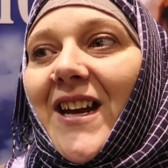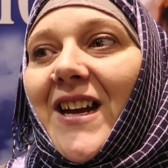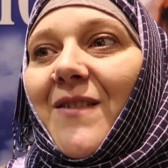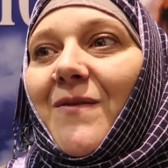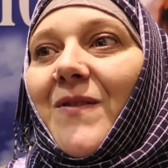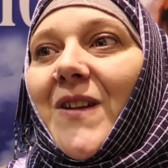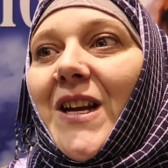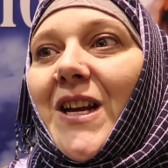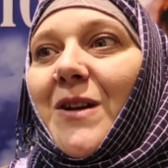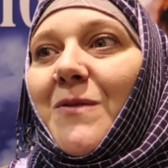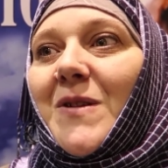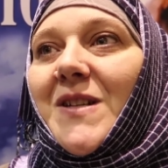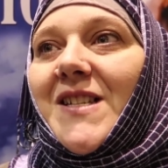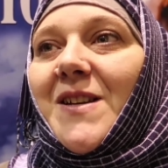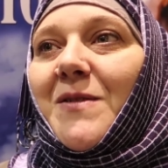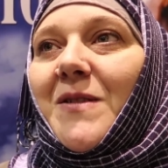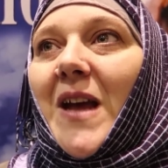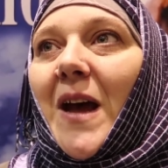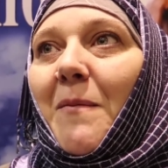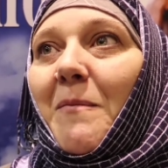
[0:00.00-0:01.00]
He, he was
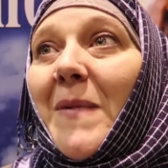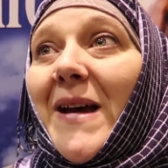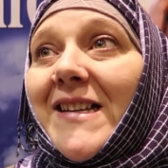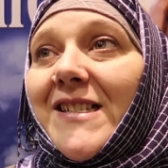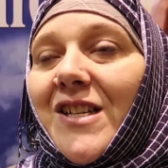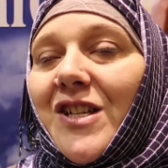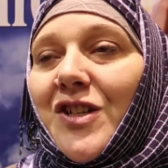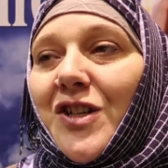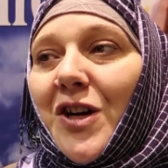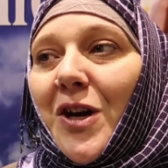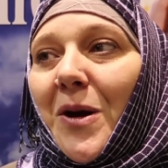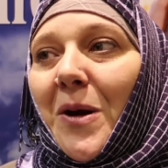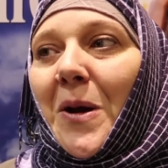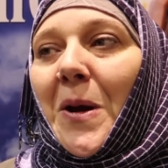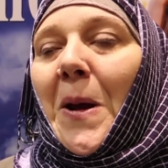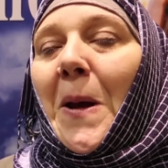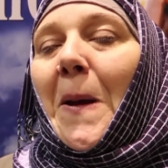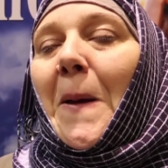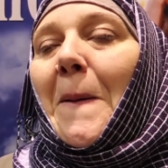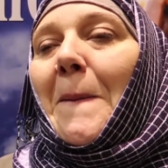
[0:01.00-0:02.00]
a, a messenger,
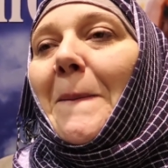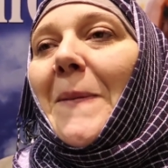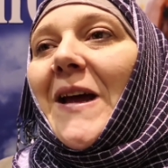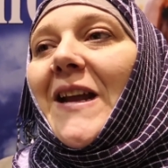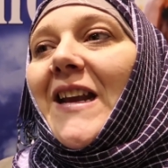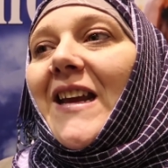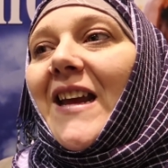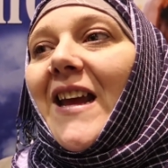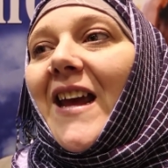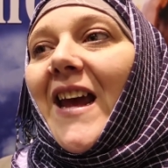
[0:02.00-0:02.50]
but,